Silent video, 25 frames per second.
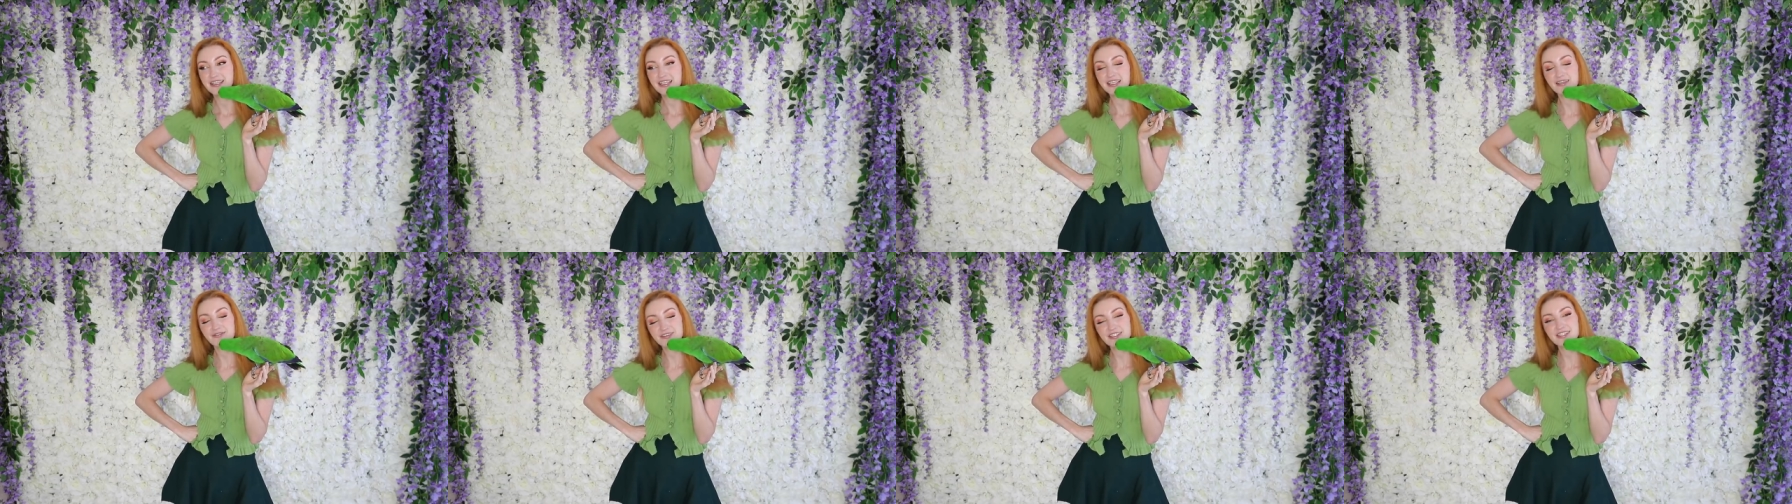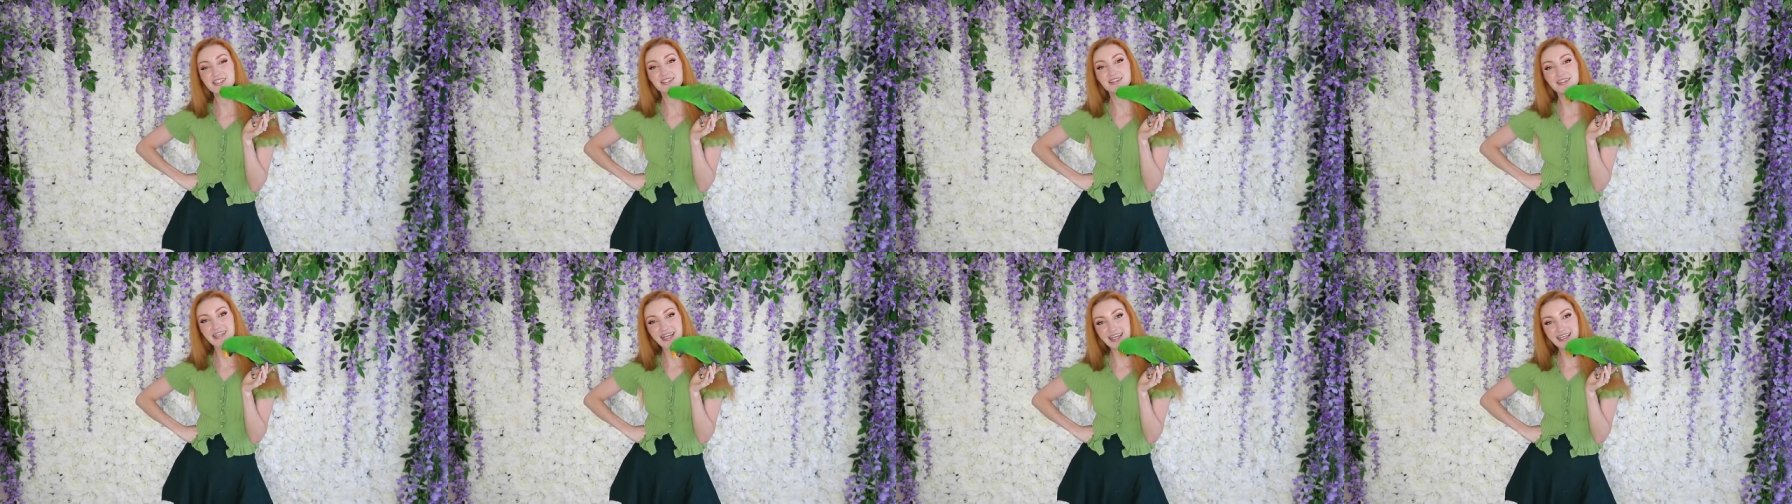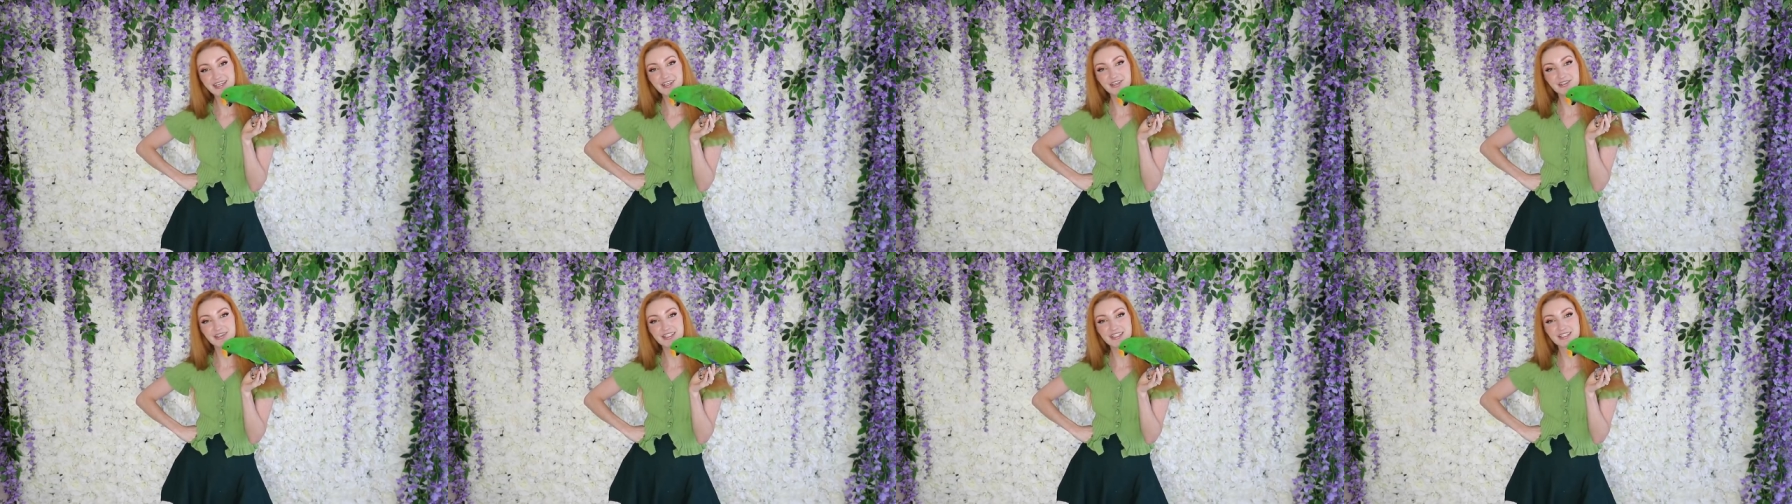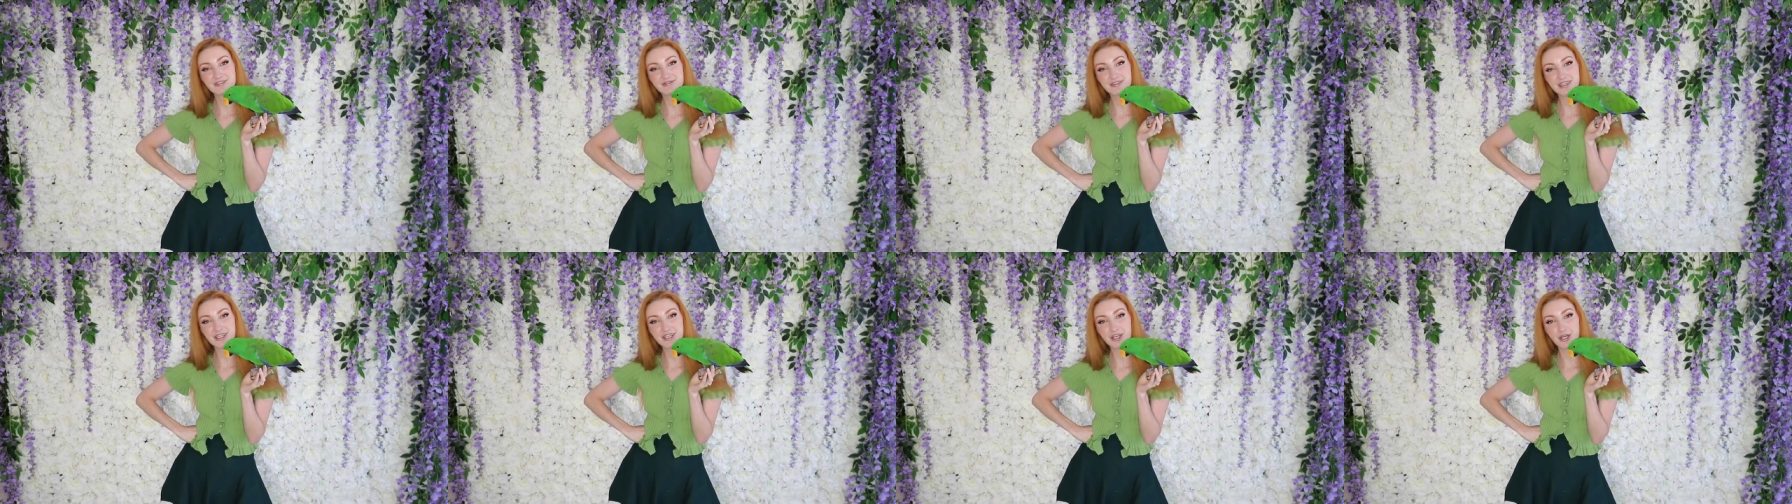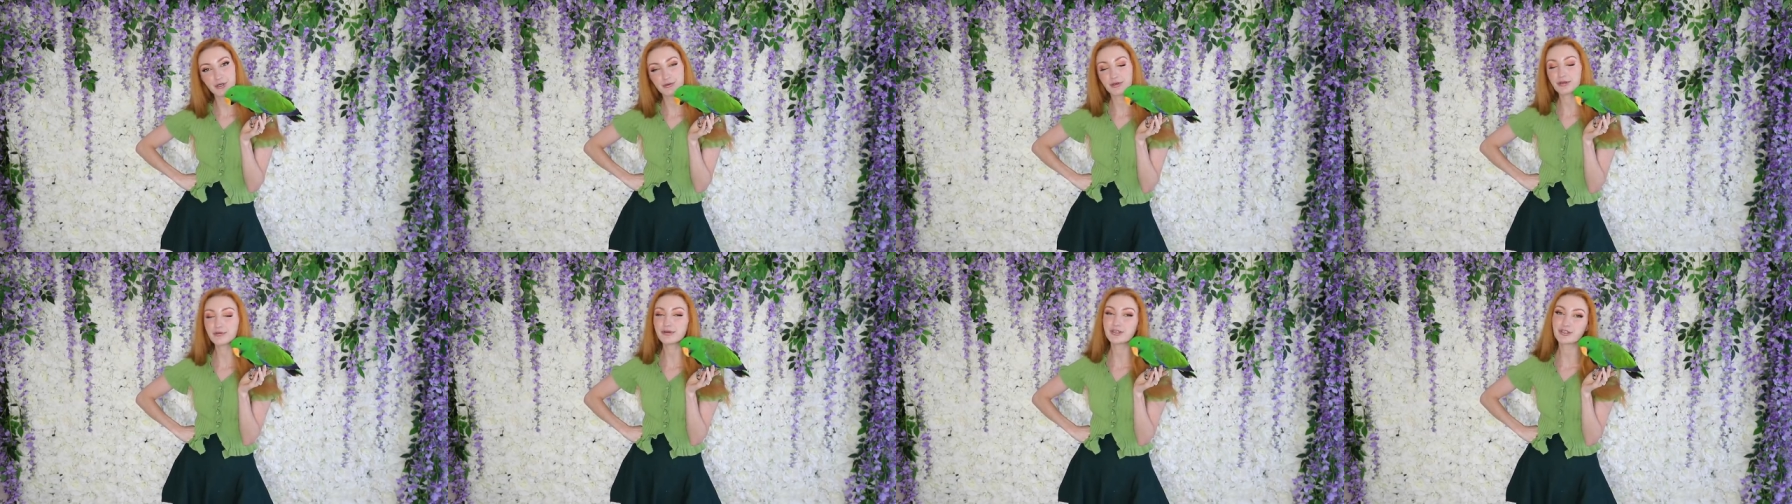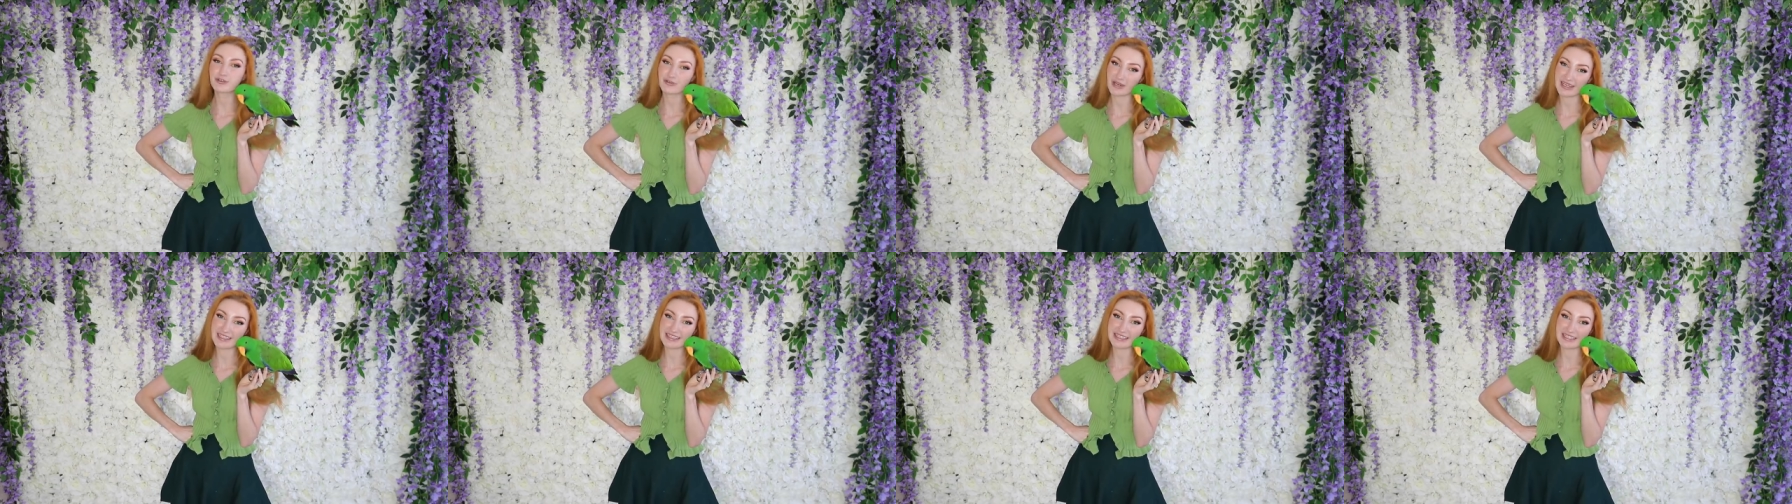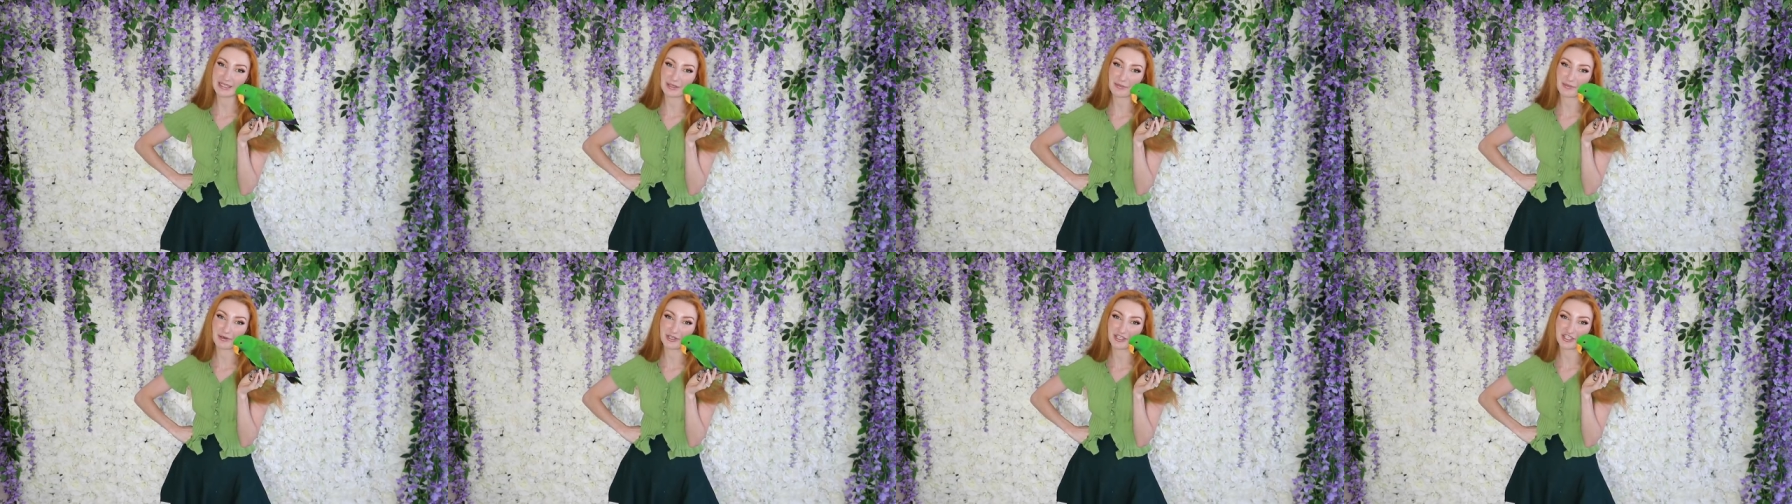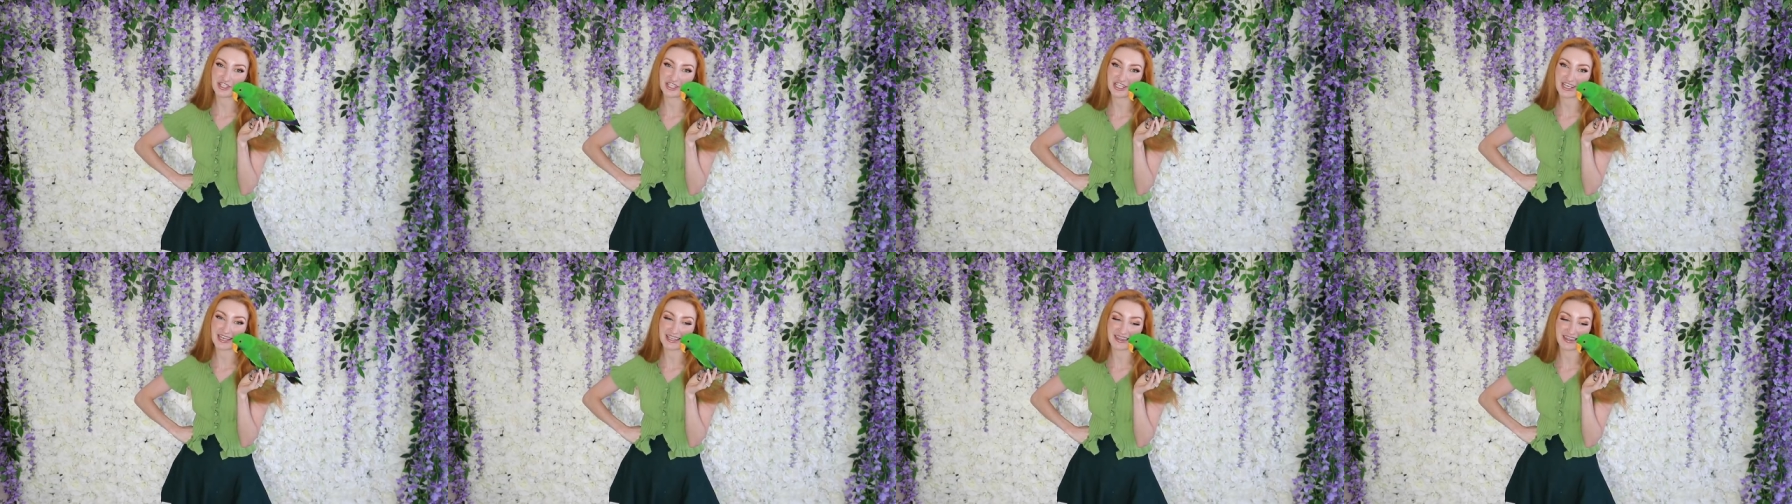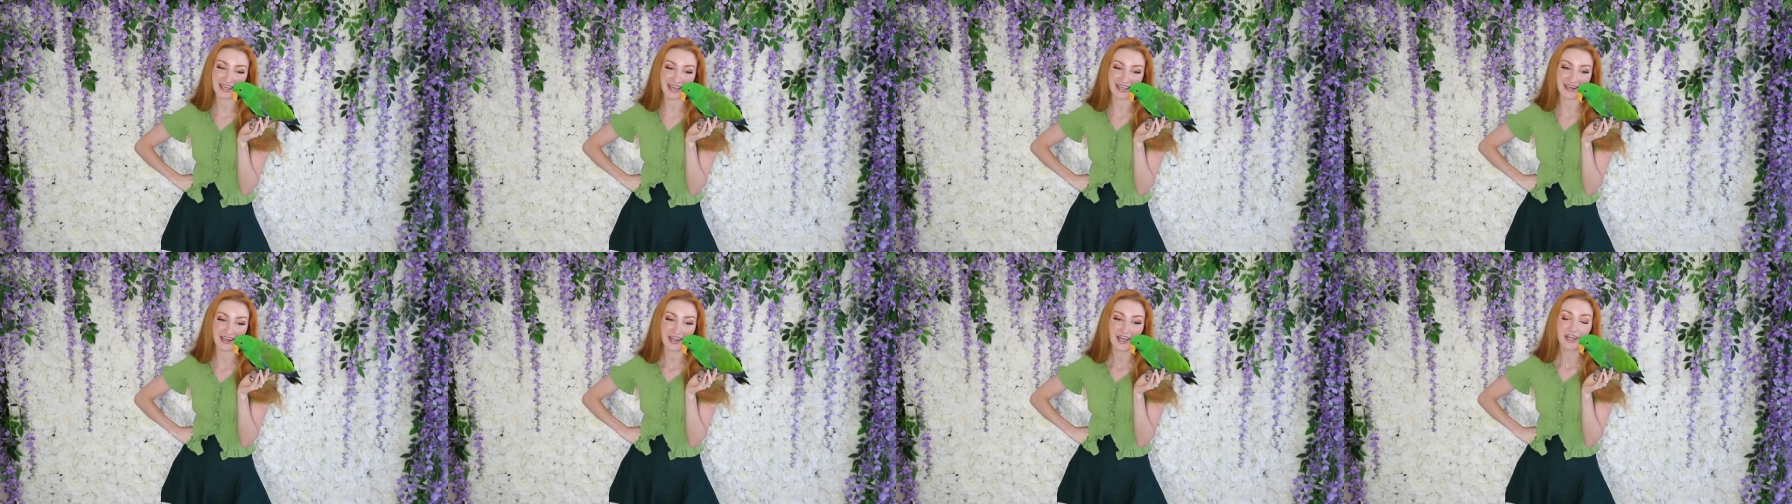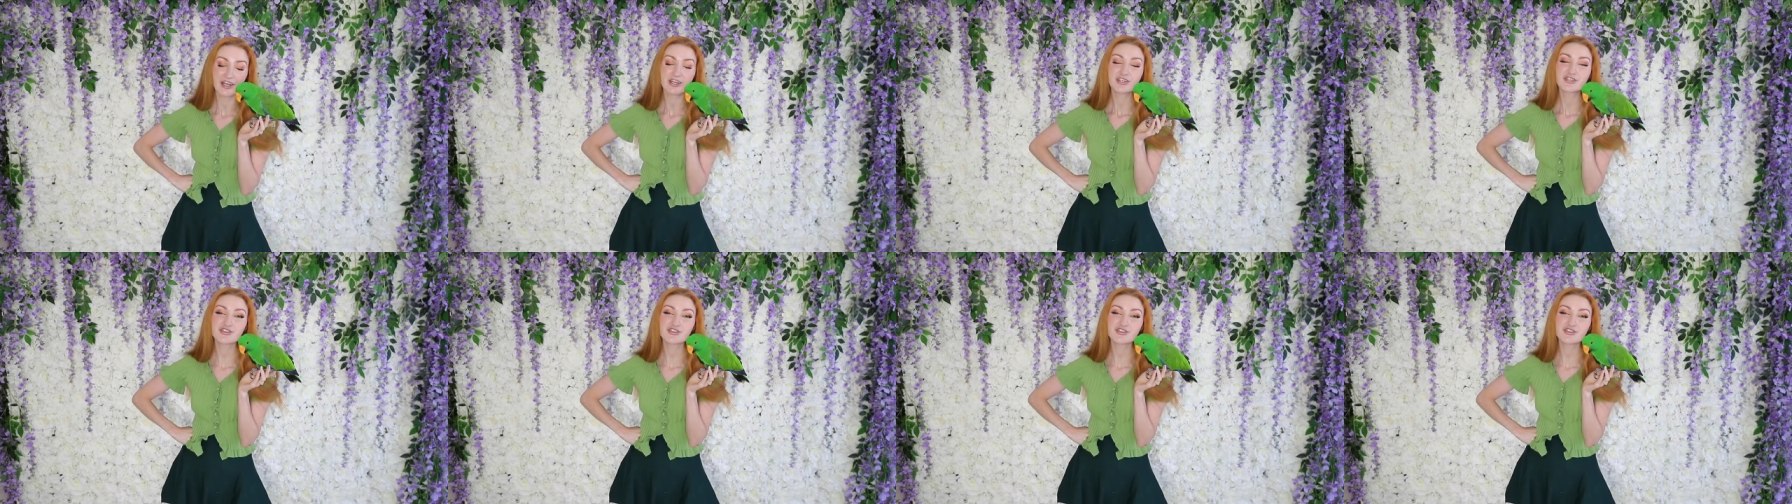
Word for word: give us a like on this video. We would greatly appreciate that.